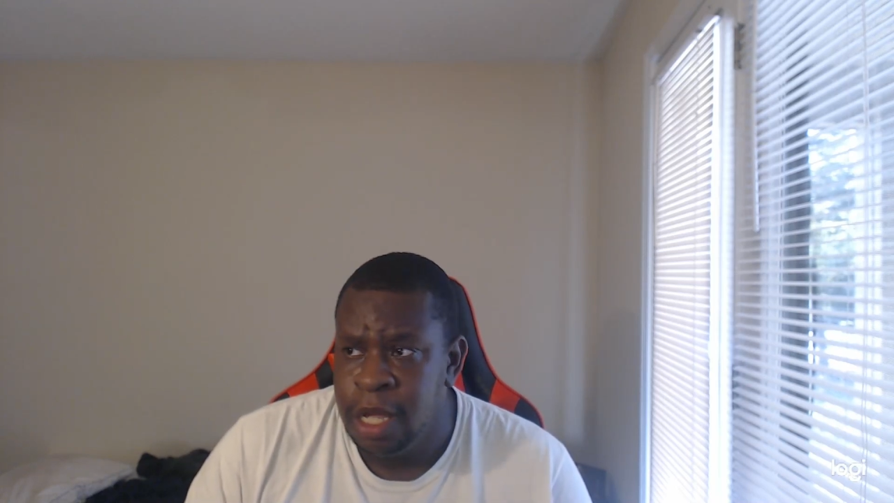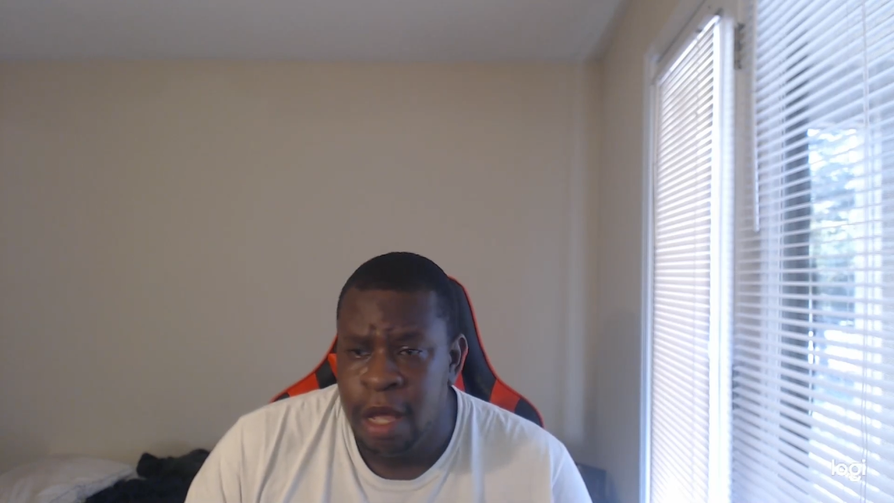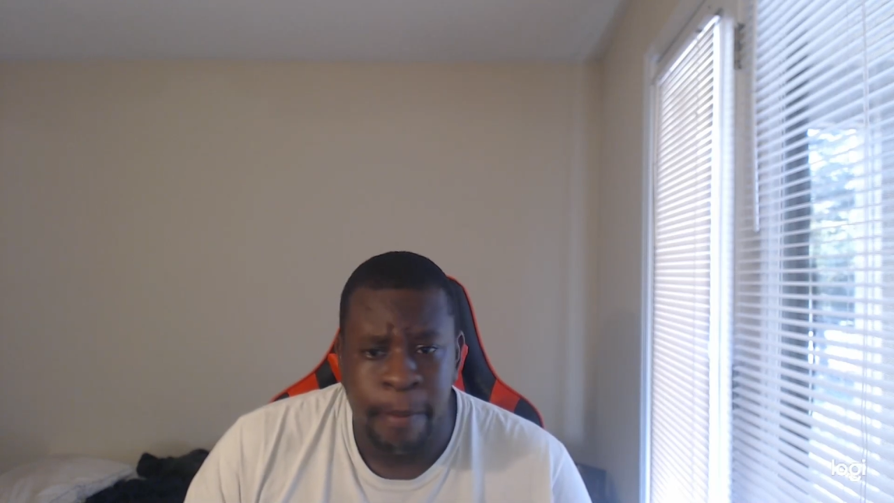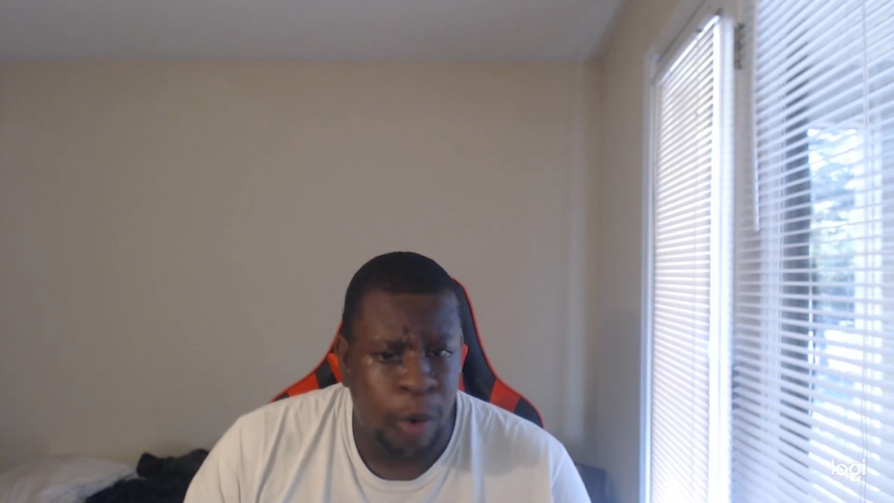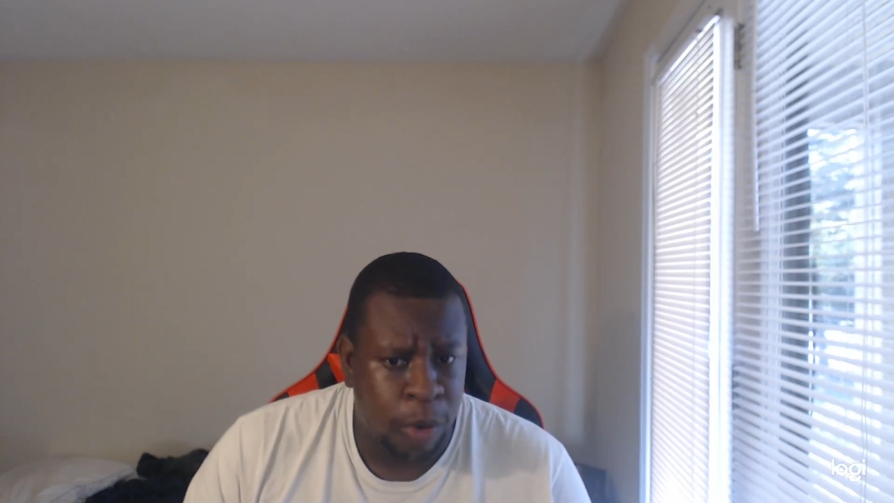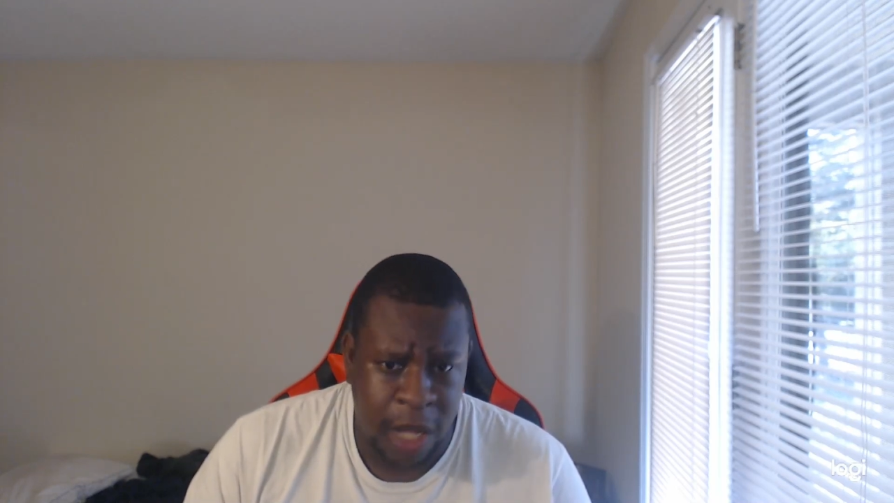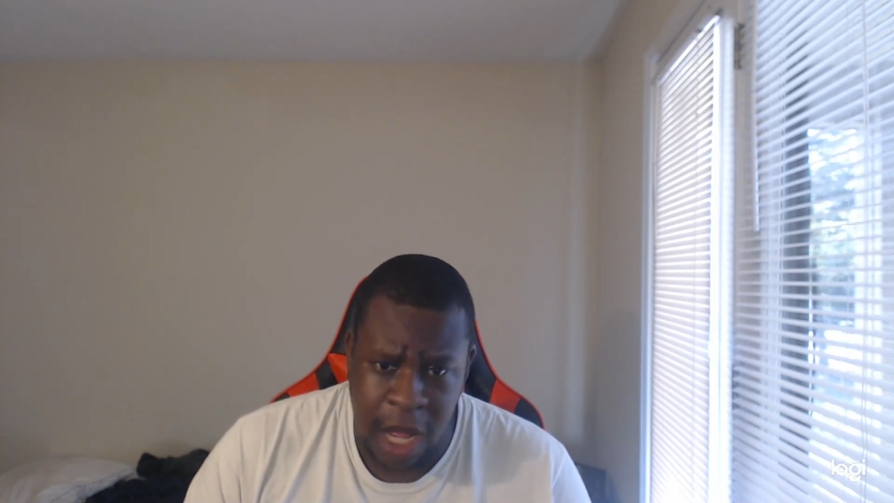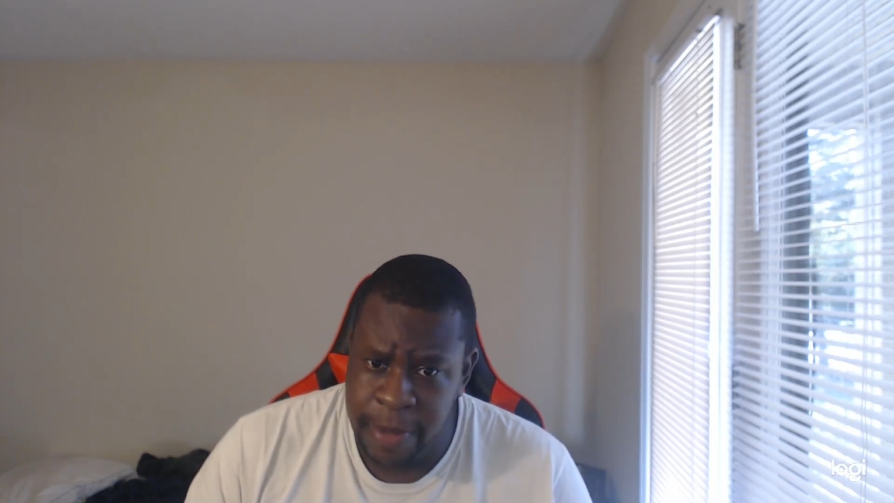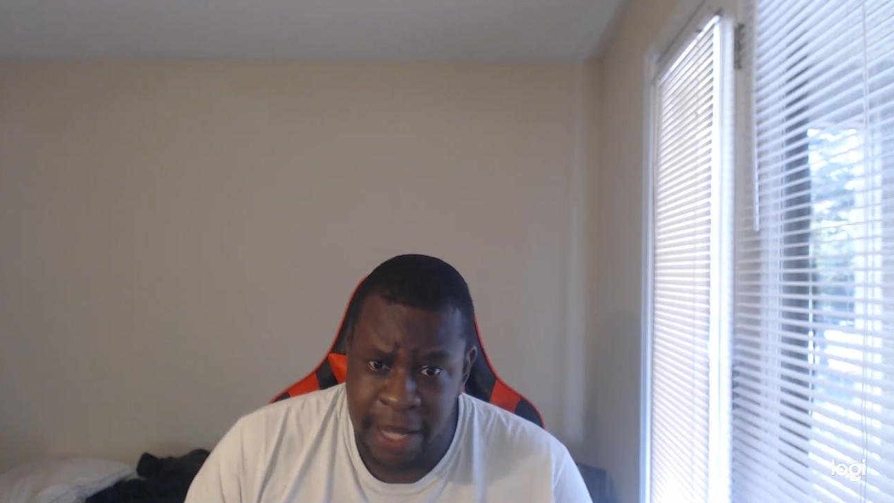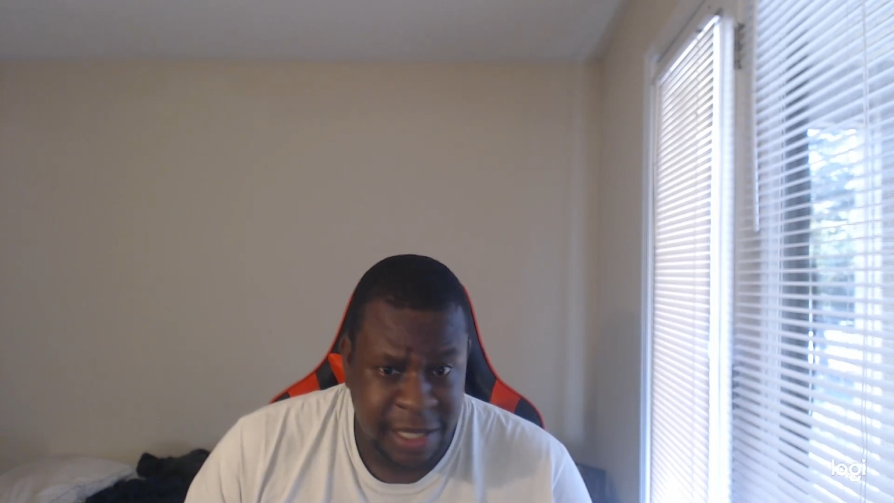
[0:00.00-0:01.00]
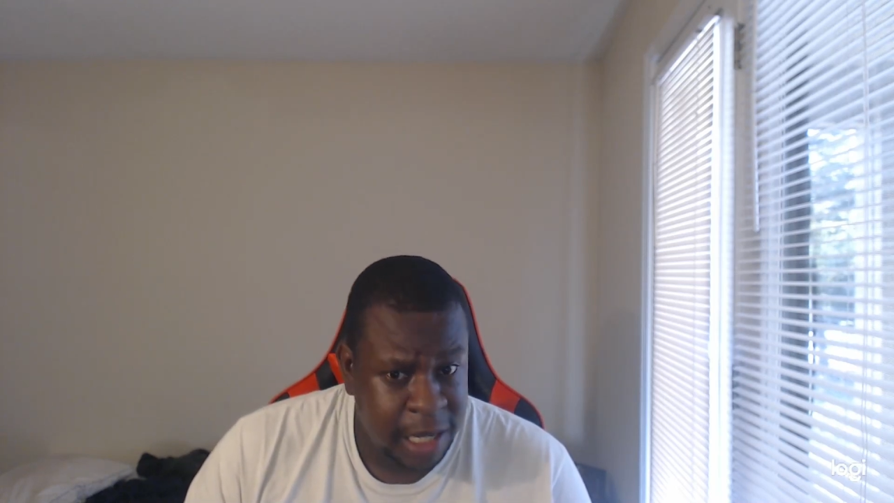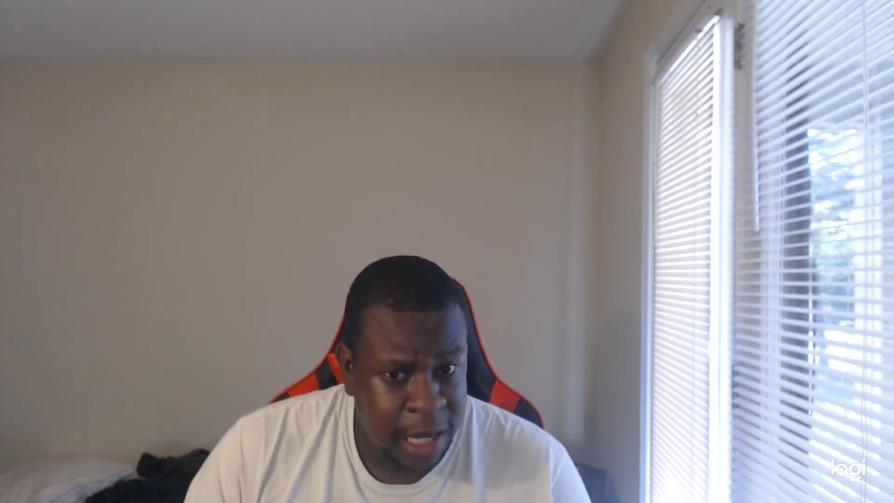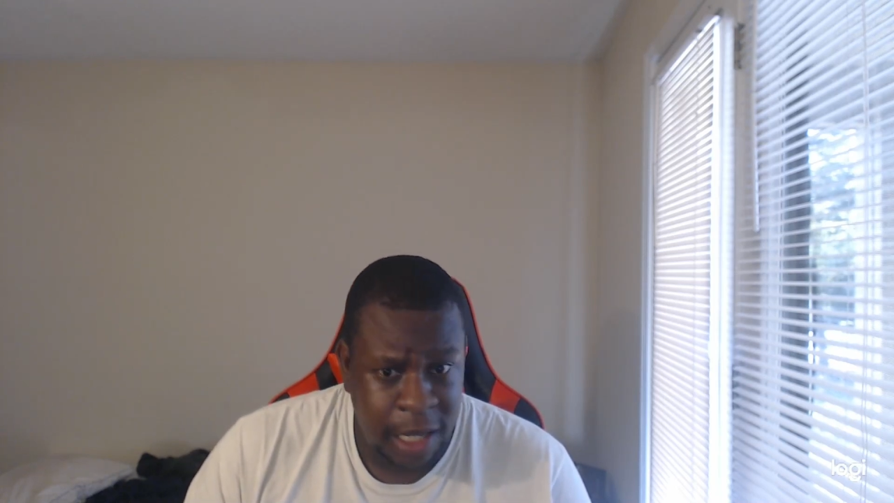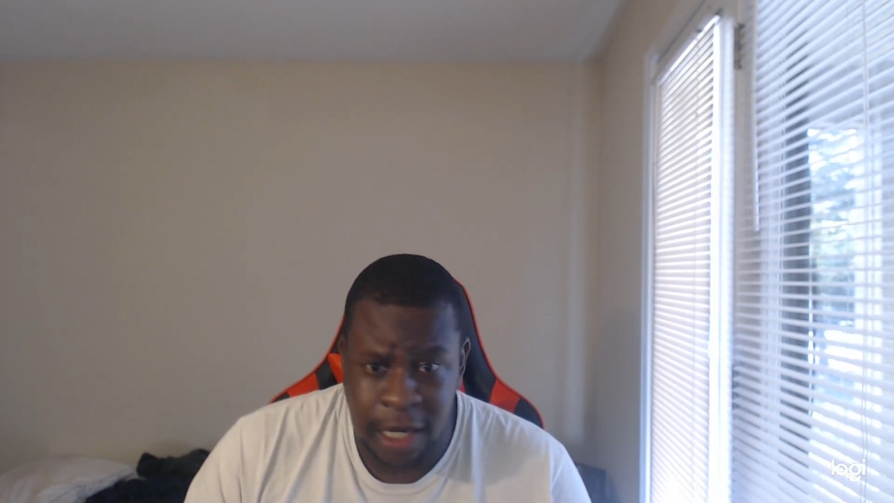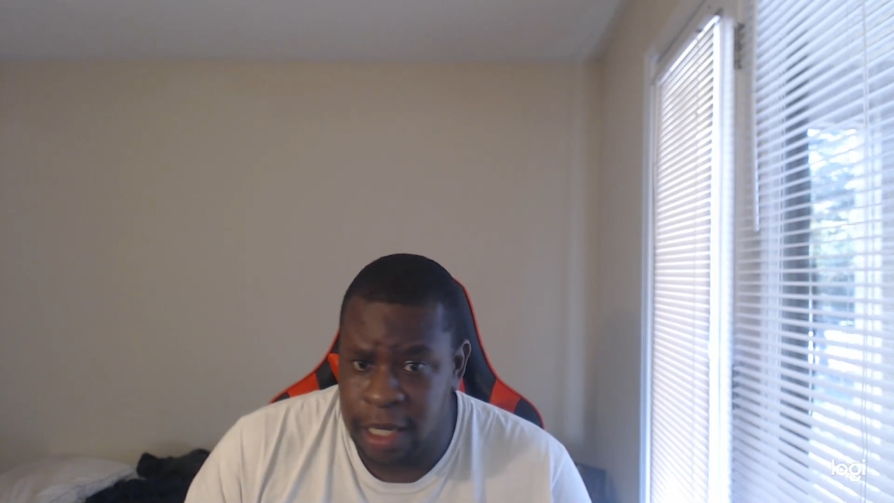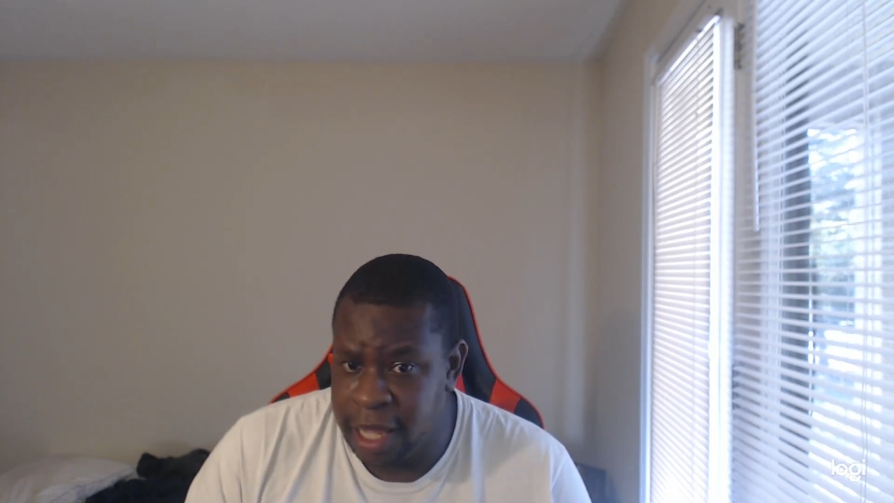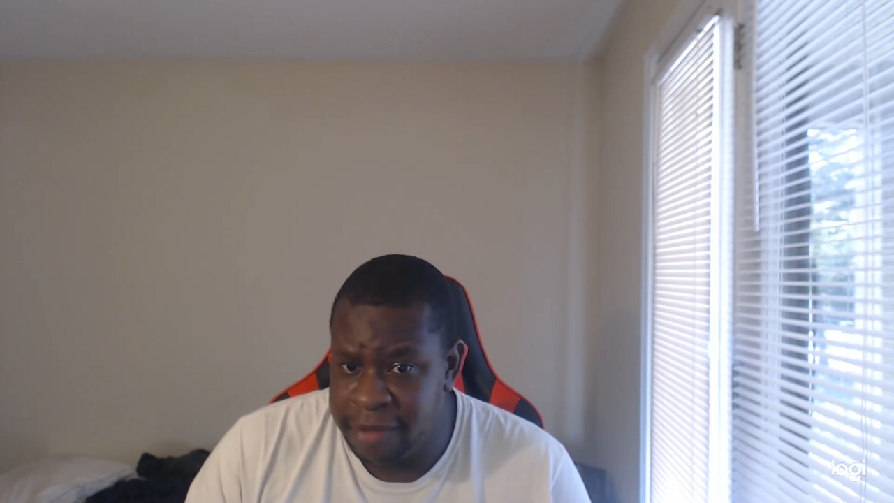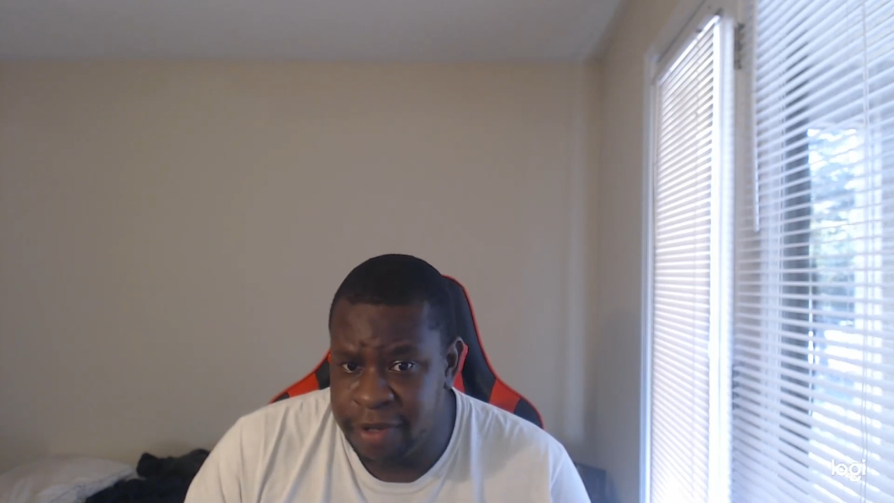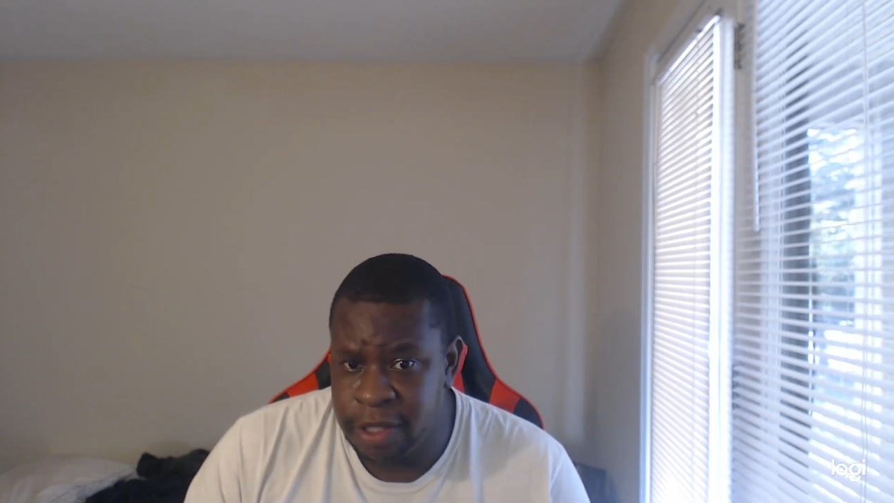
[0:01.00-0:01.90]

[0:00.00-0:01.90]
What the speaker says: Mortal Kombat 10 and 11.